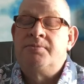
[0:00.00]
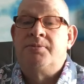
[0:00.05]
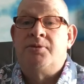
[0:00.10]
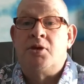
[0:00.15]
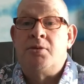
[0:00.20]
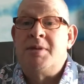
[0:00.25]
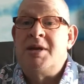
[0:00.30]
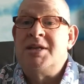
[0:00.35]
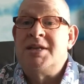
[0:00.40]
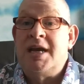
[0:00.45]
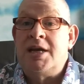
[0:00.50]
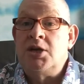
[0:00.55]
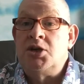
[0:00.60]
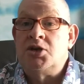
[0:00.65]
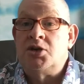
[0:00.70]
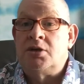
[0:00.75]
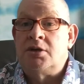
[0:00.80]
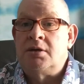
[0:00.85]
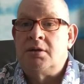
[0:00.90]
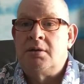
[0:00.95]

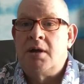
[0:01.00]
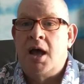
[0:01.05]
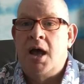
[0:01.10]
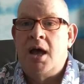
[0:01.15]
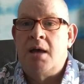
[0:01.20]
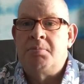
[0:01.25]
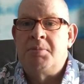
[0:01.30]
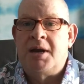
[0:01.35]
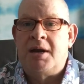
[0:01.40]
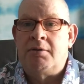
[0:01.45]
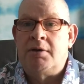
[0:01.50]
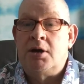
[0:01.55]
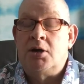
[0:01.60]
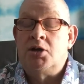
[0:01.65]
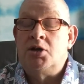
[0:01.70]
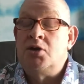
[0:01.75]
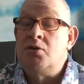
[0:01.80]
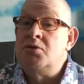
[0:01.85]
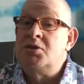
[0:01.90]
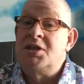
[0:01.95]
fermentation
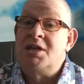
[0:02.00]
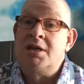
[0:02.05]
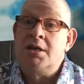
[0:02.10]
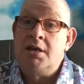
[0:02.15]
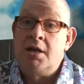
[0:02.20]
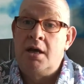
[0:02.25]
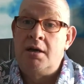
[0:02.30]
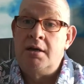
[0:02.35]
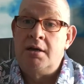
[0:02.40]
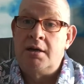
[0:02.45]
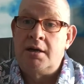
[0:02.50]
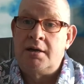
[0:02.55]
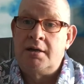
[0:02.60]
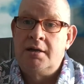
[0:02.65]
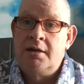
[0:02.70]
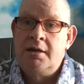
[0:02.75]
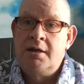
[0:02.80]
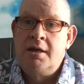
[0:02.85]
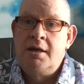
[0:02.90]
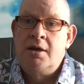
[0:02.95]
period using dunder,
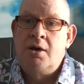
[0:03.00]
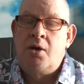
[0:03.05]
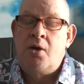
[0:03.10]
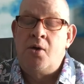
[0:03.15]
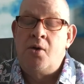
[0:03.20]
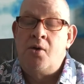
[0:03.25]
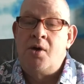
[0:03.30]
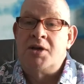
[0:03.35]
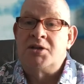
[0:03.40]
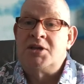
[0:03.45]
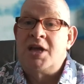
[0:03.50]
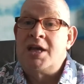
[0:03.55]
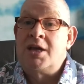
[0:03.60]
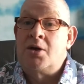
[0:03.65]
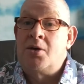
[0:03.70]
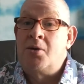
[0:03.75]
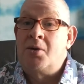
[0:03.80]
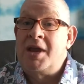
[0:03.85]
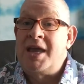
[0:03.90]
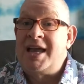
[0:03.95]
or as they
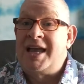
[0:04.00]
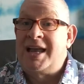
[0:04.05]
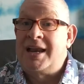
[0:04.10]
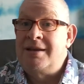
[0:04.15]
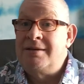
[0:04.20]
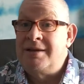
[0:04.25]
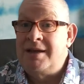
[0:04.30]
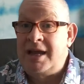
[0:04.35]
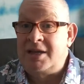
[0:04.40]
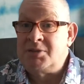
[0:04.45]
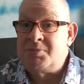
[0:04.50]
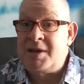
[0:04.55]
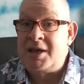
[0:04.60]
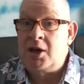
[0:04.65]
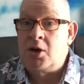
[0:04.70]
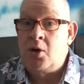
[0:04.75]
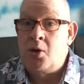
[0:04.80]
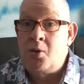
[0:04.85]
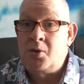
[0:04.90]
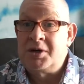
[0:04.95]
call it, it's
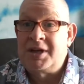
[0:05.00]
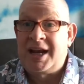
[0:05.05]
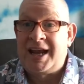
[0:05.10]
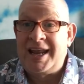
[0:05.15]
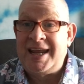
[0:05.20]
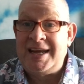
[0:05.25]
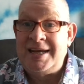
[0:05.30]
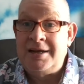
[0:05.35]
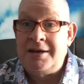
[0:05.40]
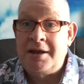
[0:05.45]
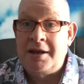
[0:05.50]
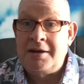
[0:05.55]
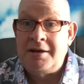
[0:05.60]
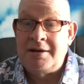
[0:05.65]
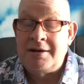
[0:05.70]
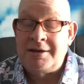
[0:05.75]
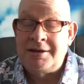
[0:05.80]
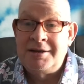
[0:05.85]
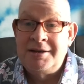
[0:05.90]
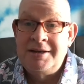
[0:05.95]
been called clean
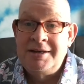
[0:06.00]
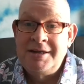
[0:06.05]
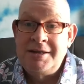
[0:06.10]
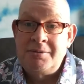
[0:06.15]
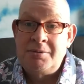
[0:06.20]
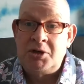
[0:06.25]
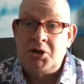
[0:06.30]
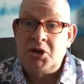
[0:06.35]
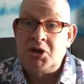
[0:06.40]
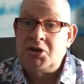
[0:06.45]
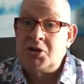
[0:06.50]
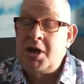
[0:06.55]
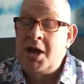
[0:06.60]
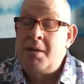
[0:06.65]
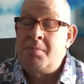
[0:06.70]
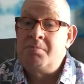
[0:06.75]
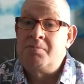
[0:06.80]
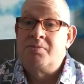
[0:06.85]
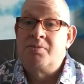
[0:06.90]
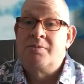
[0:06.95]
dunder, which is
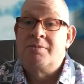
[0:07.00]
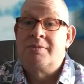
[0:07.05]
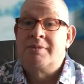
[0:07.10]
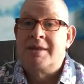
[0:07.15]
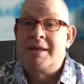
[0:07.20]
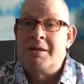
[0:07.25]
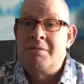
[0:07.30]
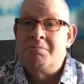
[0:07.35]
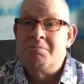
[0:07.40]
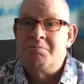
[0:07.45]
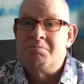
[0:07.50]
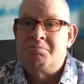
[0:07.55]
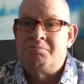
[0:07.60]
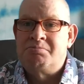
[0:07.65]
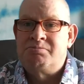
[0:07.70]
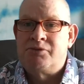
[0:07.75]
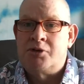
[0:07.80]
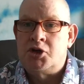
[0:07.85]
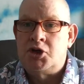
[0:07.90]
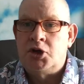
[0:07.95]

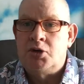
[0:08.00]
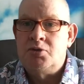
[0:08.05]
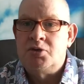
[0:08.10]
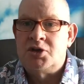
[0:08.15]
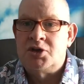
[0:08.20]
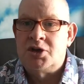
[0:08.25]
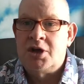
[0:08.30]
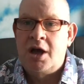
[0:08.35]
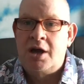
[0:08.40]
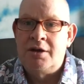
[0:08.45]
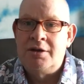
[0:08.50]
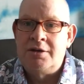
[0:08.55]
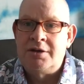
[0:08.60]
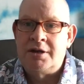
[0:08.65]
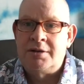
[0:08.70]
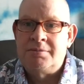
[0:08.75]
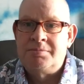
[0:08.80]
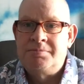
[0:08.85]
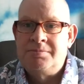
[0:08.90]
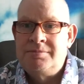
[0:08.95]
produced
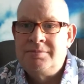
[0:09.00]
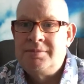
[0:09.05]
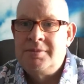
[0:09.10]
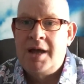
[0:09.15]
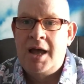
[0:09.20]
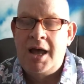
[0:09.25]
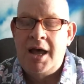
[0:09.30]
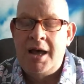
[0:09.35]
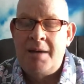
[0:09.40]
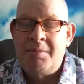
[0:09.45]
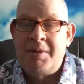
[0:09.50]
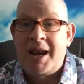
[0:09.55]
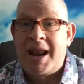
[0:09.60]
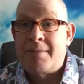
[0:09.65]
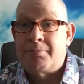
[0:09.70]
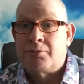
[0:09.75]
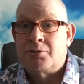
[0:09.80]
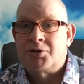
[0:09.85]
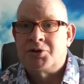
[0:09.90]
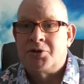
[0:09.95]
under
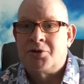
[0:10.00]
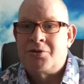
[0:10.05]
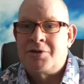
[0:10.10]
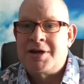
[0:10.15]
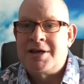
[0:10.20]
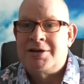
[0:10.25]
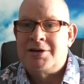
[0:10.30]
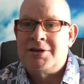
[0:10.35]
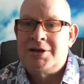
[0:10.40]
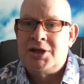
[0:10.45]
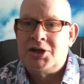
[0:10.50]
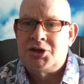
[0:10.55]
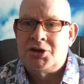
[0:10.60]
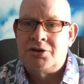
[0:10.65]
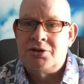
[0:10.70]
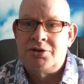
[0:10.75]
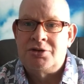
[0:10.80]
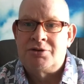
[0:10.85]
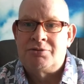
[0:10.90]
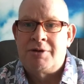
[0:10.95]
laboratory
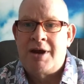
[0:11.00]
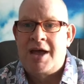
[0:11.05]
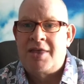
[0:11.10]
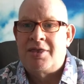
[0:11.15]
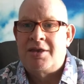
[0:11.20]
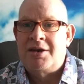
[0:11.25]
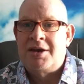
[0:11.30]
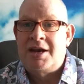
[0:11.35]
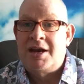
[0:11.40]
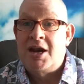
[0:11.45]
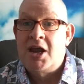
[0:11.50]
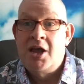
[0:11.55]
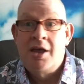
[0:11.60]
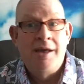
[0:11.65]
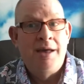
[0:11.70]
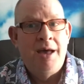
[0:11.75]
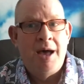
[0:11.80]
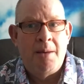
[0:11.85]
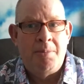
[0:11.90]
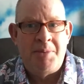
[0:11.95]
conditions rather than
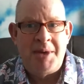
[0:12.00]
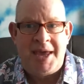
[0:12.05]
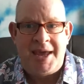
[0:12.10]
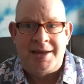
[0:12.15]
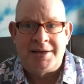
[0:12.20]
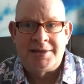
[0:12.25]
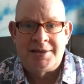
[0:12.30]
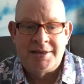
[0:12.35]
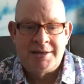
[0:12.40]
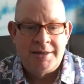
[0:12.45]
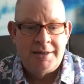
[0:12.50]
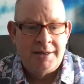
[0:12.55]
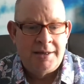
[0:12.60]
a pit.